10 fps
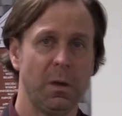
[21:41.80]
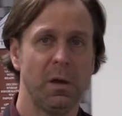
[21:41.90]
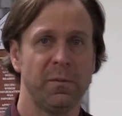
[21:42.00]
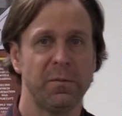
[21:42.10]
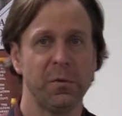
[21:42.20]

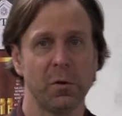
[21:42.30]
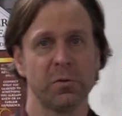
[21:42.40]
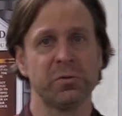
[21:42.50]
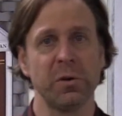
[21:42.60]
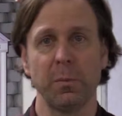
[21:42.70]
if you're
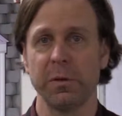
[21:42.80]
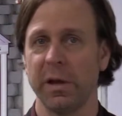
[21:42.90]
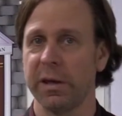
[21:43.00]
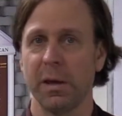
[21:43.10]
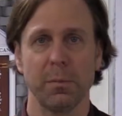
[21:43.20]
someone
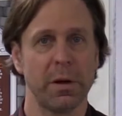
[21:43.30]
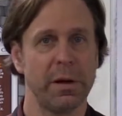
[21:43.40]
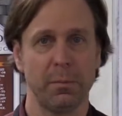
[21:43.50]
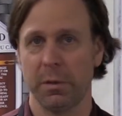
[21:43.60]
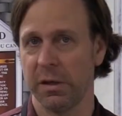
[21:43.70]
like
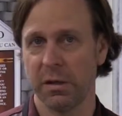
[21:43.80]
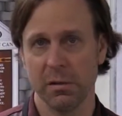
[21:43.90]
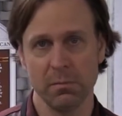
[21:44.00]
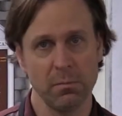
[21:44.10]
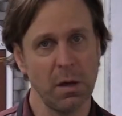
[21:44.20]
Abraham
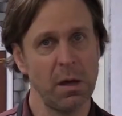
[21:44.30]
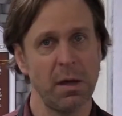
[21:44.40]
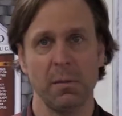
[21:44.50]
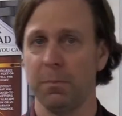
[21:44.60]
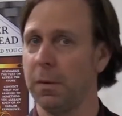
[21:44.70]
Lincoln
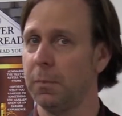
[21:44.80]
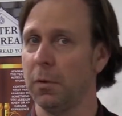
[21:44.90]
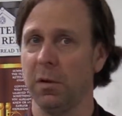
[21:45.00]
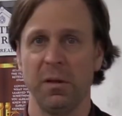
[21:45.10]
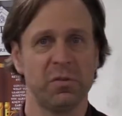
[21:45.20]
and
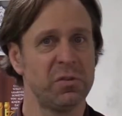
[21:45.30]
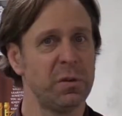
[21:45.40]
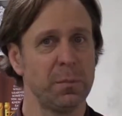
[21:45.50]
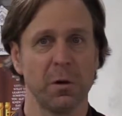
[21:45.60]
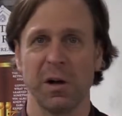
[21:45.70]
people of
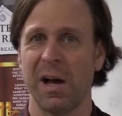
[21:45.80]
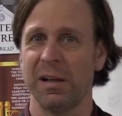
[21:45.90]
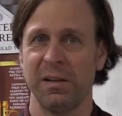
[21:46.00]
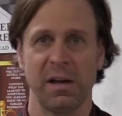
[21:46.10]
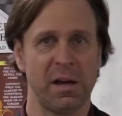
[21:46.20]
similar
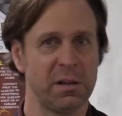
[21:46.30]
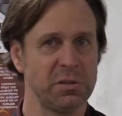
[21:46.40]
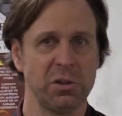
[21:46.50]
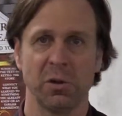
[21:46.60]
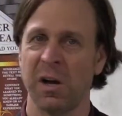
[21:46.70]

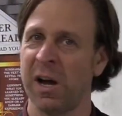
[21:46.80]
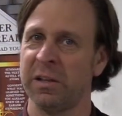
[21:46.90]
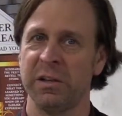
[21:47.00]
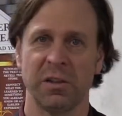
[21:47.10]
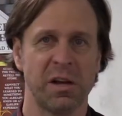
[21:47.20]
ideology or
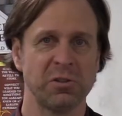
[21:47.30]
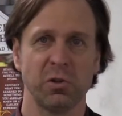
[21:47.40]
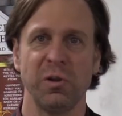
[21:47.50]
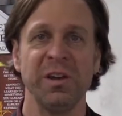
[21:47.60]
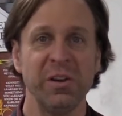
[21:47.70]

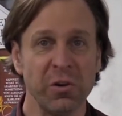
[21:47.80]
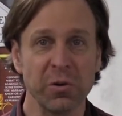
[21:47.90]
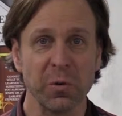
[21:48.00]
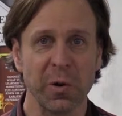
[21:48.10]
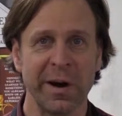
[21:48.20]
ideological
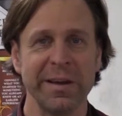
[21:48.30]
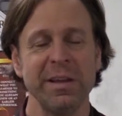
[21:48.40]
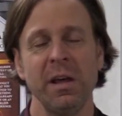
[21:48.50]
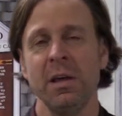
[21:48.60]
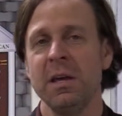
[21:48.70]
ilk, right,
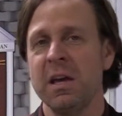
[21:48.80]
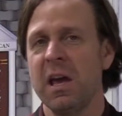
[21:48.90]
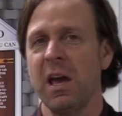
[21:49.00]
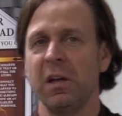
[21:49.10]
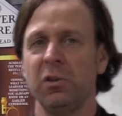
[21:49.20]

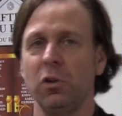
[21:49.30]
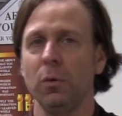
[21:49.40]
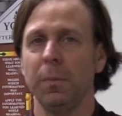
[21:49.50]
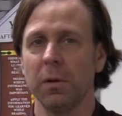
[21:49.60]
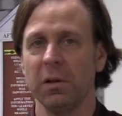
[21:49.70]
and you
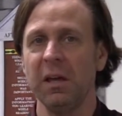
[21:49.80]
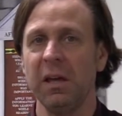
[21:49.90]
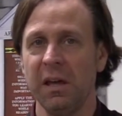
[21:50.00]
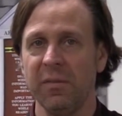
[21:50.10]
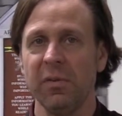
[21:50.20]

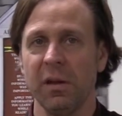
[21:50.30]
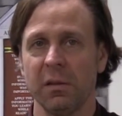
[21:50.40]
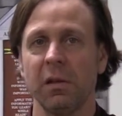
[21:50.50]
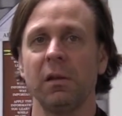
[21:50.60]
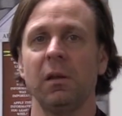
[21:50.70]
believe
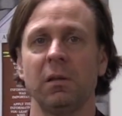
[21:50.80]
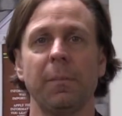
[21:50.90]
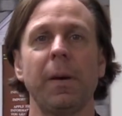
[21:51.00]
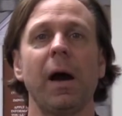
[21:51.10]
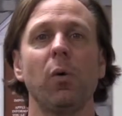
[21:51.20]
in the
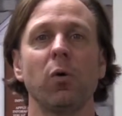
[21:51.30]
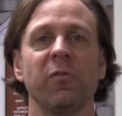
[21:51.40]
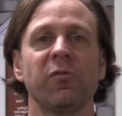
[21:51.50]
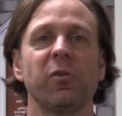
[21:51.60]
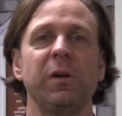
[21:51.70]
power
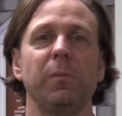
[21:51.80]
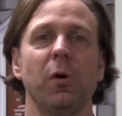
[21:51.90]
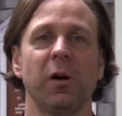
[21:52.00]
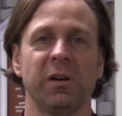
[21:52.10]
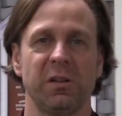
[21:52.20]
of free
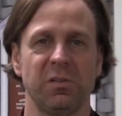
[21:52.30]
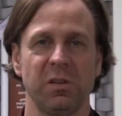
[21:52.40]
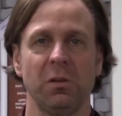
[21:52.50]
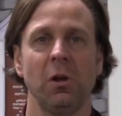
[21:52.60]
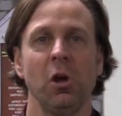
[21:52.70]
markets,
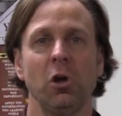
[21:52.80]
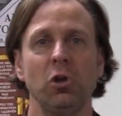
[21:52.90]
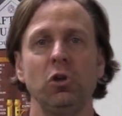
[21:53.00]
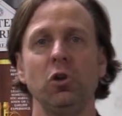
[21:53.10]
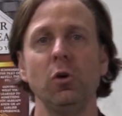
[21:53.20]
and
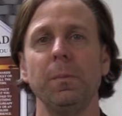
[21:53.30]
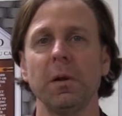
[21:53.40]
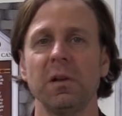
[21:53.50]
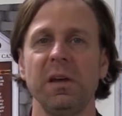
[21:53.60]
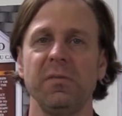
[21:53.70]
you
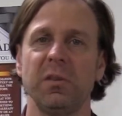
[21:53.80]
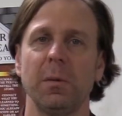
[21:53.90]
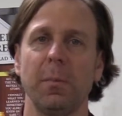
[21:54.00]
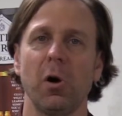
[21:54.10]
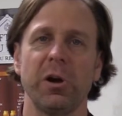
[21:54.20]
believe in the
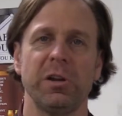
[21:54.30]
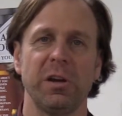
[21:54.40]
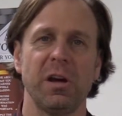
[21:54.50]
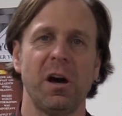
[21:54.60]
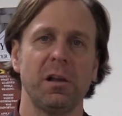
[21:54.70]
market
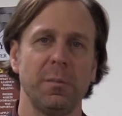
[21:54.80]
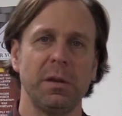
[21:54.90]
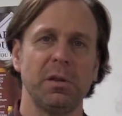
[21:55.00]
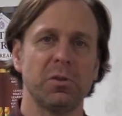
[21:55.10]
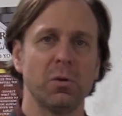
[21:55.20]
economy
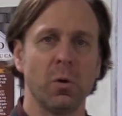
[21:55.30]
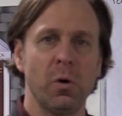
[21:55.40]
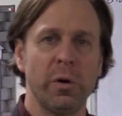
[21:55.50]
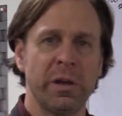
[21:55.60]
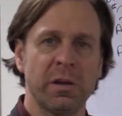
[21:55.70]
that's
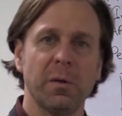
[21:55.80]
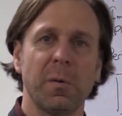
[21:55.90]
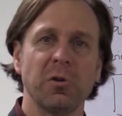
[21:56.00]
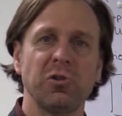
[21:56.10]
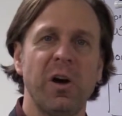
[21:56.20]
growing and
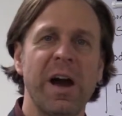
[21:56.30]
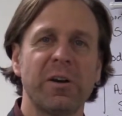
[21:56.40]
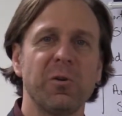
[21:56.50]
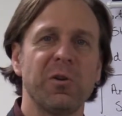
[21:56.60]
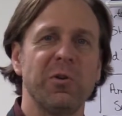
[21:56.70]
commercial
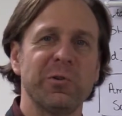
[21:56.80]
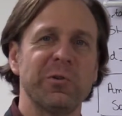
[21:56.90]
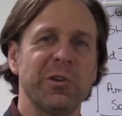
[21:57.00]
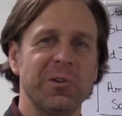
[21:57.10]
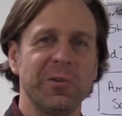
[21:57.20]

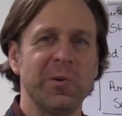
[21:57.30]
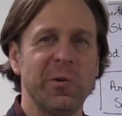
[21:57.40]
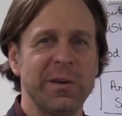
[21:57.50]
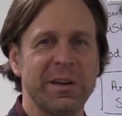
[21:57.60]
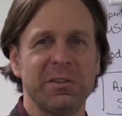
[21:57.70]
agriculture that are
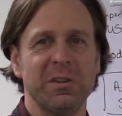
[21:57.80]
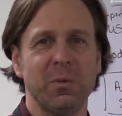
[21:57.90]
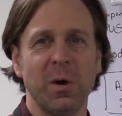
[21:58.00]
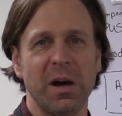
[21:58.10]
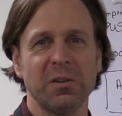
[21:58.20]
growing into the
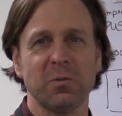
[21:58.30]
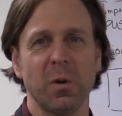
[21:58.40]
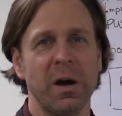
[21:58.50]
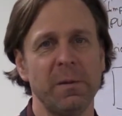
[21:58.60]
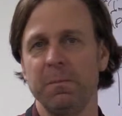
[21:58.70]
West,
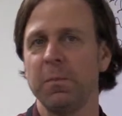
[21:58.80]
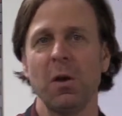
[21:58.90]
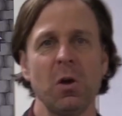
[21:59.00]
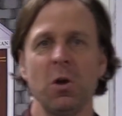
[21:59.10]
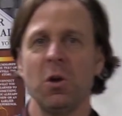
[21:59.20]
right?
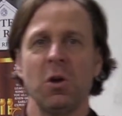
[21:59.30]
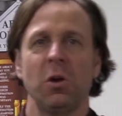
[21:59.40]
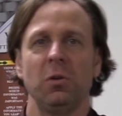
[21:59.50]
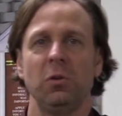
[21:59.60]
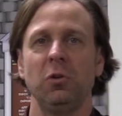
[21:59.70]

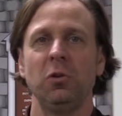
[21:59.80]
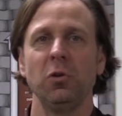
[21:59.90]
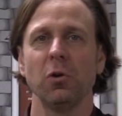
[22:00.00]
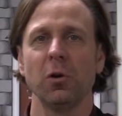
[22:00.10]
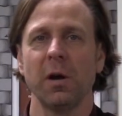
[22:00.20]

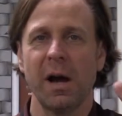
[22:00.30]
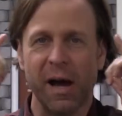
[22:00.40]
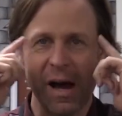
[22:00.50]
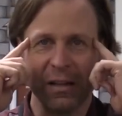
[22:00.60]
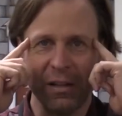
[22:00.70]
Your
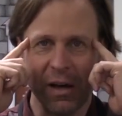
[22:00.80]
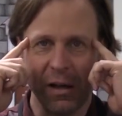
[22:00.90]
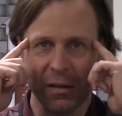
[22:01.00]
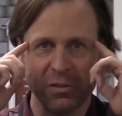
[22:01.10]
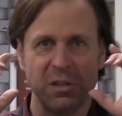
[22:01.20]

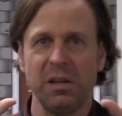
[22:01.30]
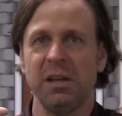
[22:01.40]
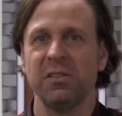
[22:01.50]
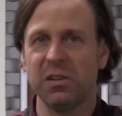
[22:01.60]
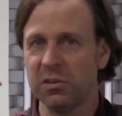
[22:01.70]
ideology
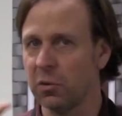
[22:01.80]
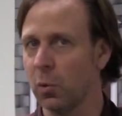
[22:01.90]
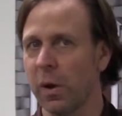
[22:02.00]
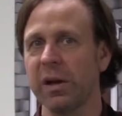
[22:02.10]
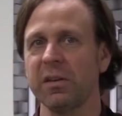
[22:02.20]
is in
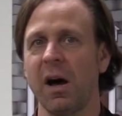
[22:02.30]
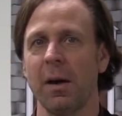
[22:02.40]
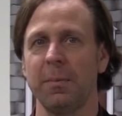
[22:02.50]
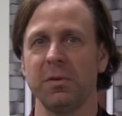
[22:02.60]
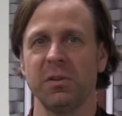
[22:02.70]
direct
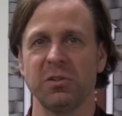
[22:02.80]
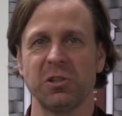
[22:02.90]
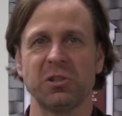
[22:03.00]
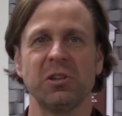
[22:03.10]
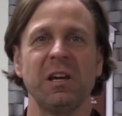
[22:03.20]

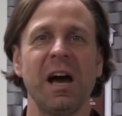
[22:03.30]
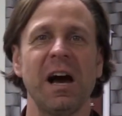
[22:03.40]
opposition to the